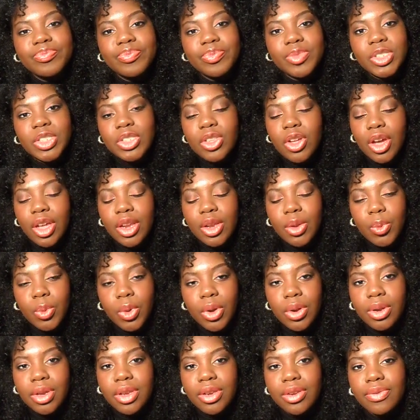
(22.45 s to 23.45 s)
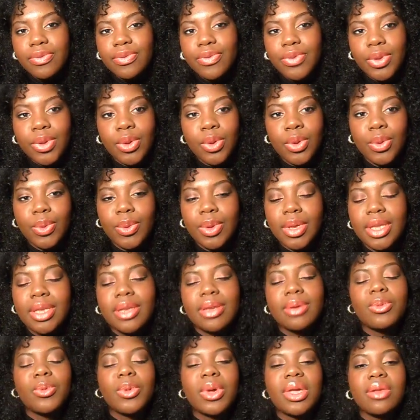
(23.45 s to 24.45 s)
starting work in a few and
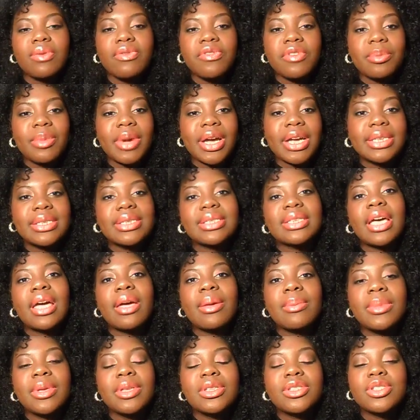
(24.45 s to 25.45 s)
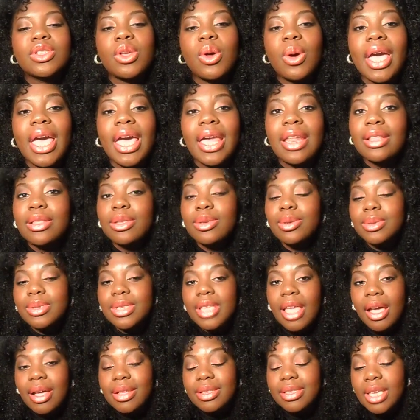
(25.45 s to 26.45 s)
I'm waiting for my assignment, so I had a little
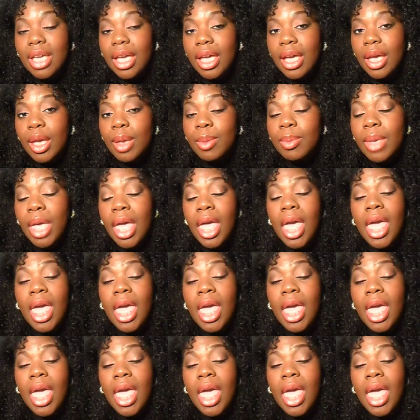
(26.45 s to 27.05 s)
downtime.